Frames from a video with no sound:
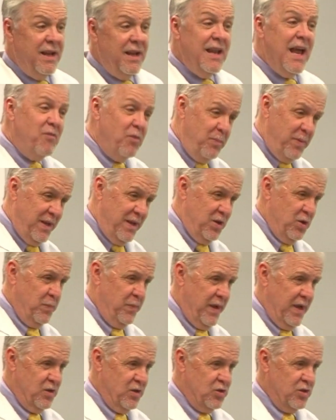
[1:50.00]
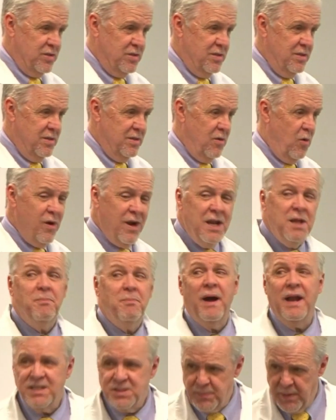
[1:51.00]
never be your patient or
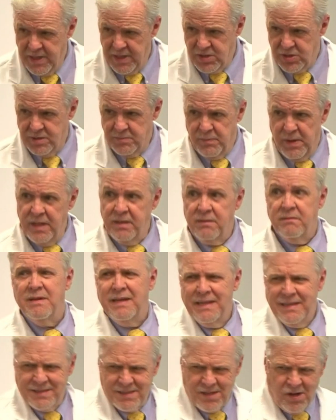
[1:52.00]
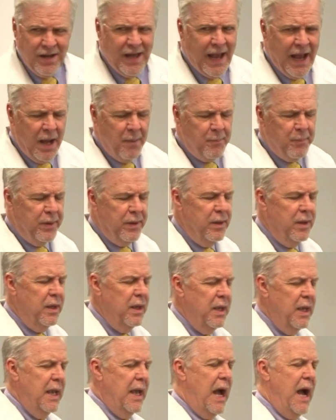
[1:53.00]
anybody's patient, but it's going to happen.
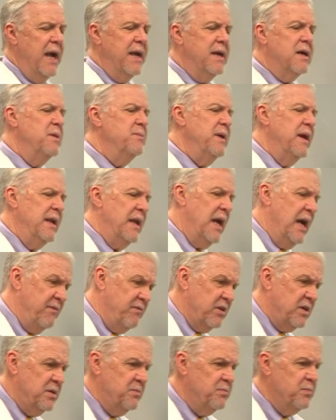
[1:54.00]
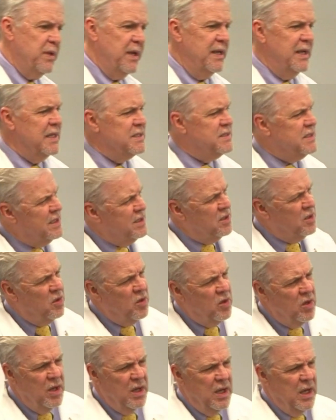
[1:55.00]
I come in, I have a complaint. I say,
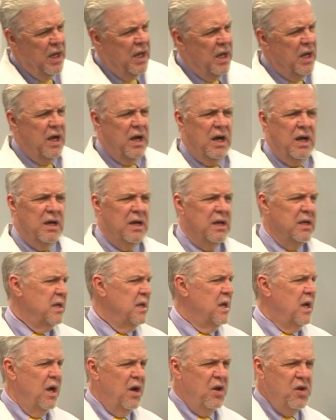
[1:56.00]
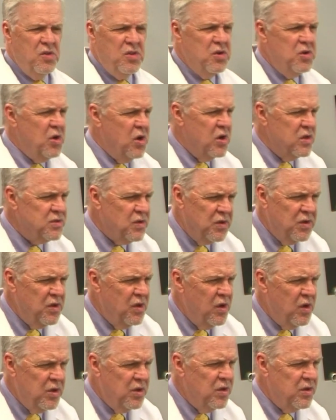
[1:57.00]
are you the nurse? Or you
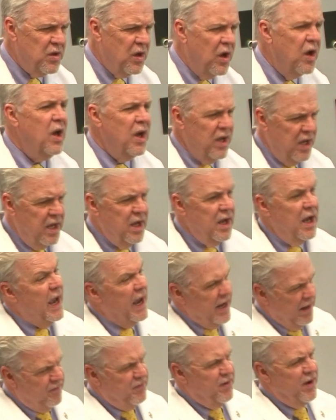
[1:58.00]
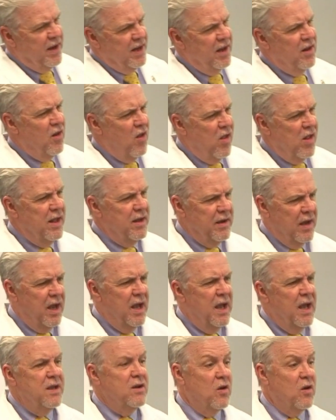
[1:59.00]
and I figured it all out. Yeah. You